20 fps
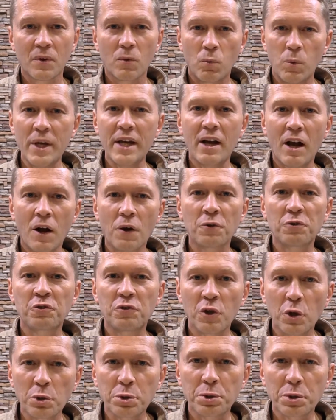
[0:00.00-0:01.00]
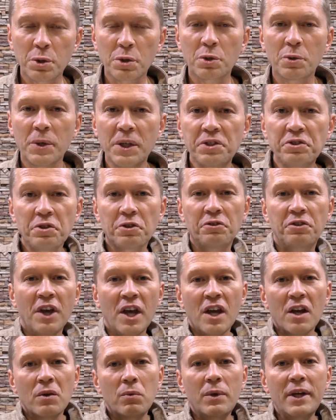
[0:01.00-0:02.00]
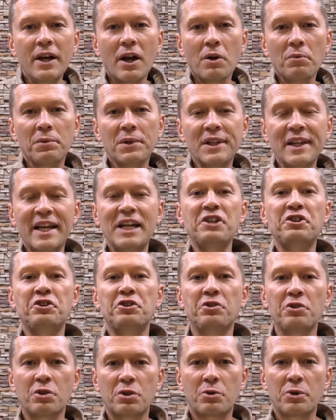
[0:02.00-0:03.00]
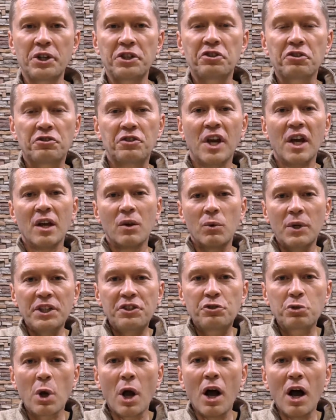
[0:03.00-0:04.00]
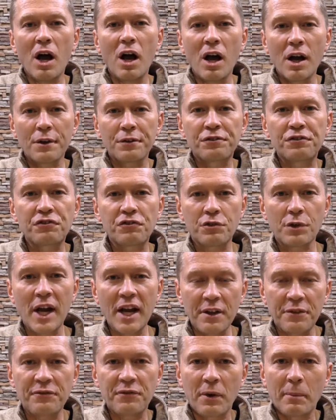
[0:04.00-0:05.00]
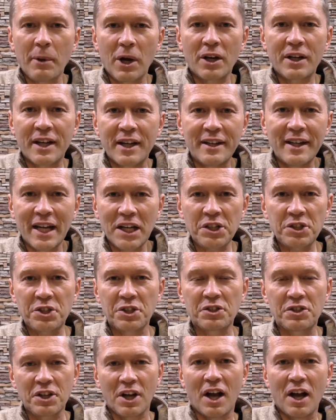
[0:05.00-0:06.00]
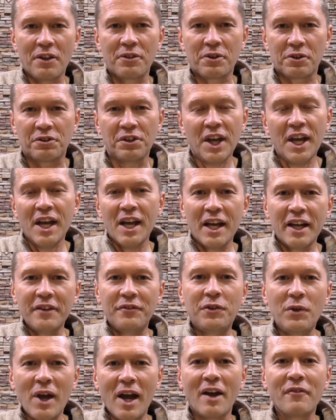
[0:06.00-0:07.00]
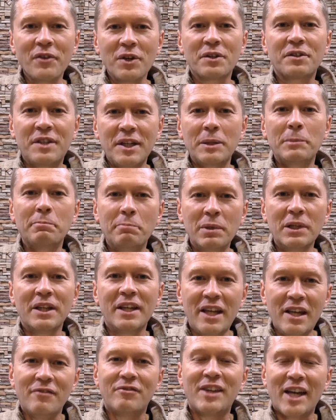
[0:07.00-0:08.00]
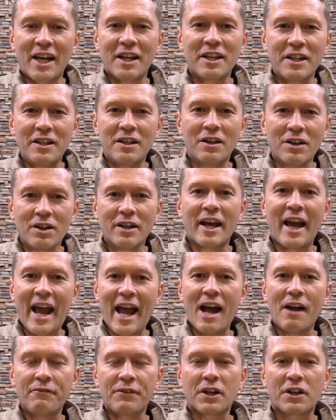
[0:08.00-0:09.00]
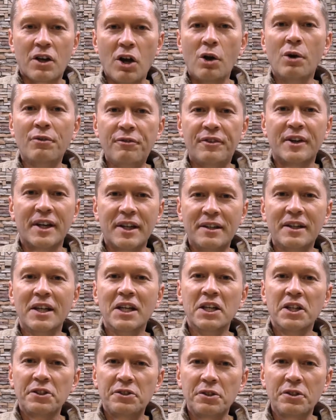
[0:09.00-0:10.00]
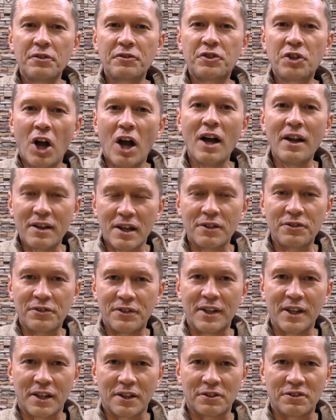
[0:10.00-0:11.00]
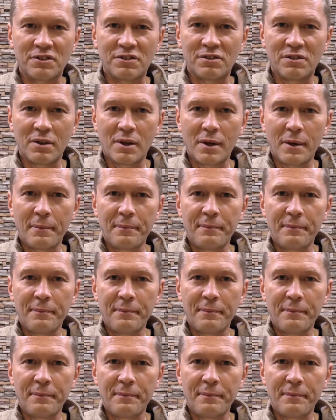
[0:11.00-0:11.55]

We are social creatures. We are relational creatures. We draw our strength from our connection to others. And if you ever didn't believe that, a year and a half of COVID should have taught us this.